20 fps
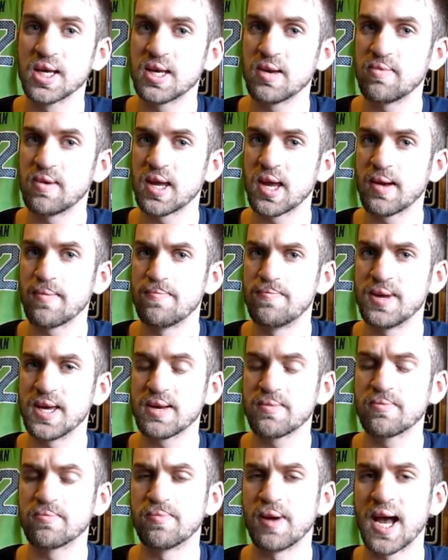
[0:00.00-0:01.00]
giving up
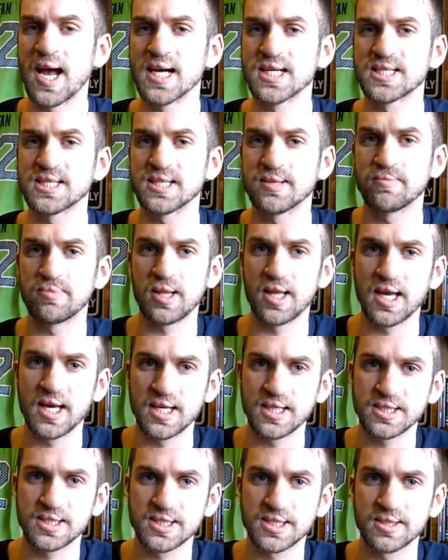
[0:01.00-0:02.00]
big passing
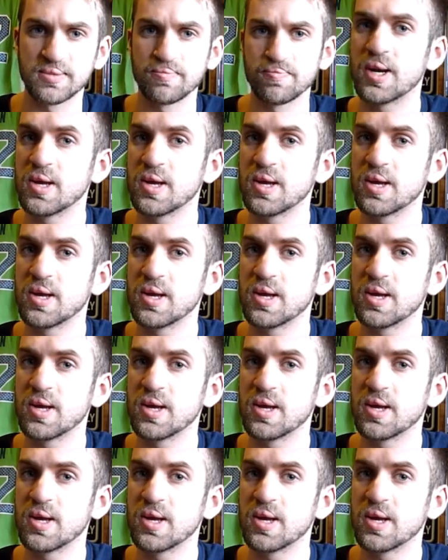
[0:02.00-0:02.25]
plays.